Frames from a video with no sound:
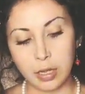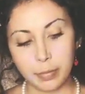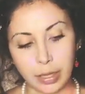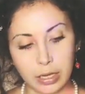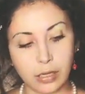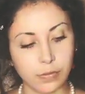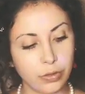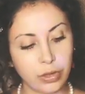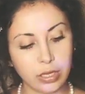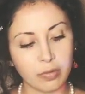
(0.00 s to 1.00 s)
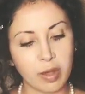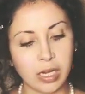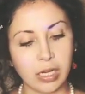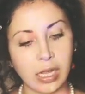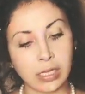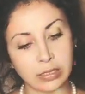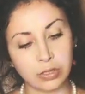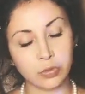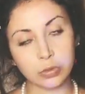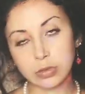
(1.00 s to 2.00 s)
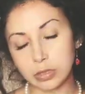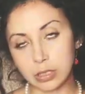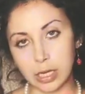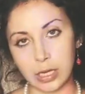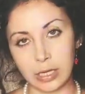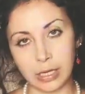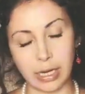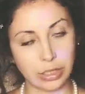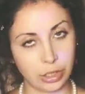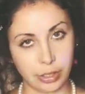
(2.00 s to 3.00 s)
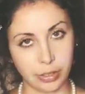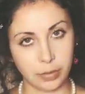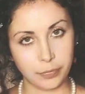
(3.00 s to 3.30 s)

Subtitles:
But if you think about it, it has its roots in nature.